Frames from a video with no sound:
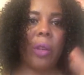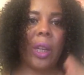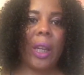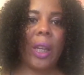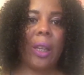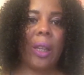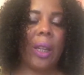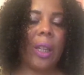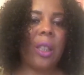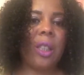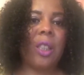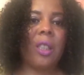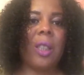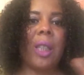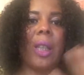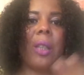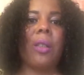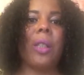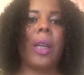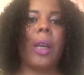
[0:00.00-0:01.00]
Feel it and
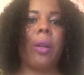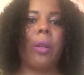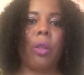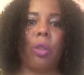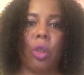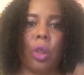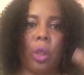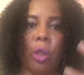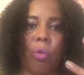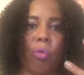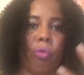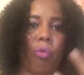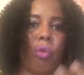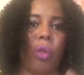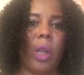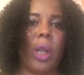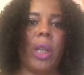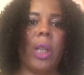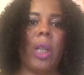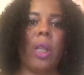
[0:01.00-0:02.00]
sit down and just
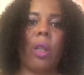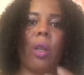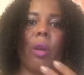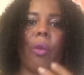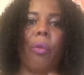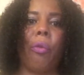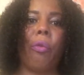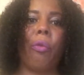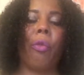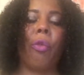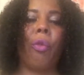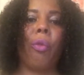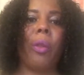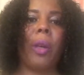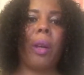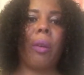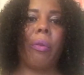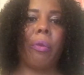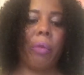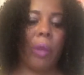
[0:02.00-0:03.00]
really go through
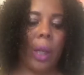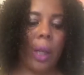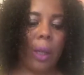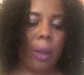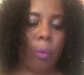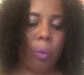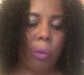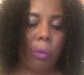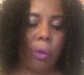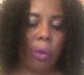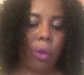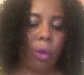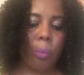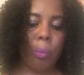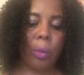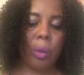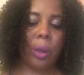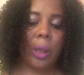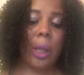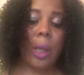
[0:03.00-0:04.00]
that feeling within your
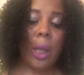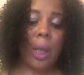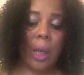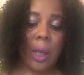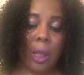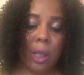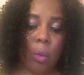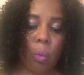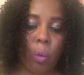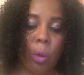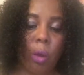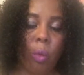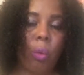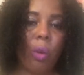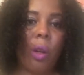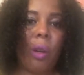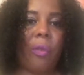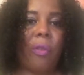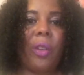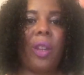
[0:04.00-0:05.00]
body. It's well
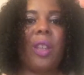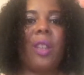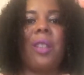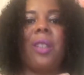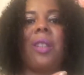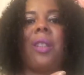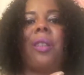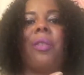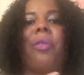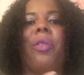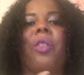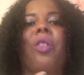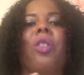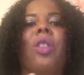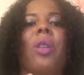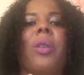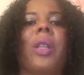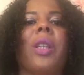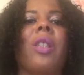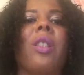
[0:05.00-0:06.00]
worth it, and you're just going to feel
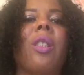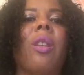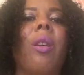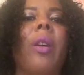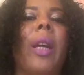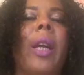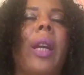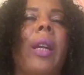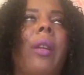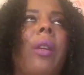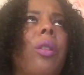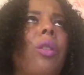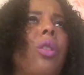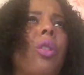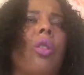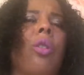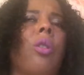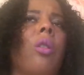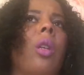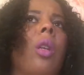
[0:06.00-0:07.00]
so excited and
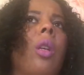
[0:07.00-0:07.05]
just,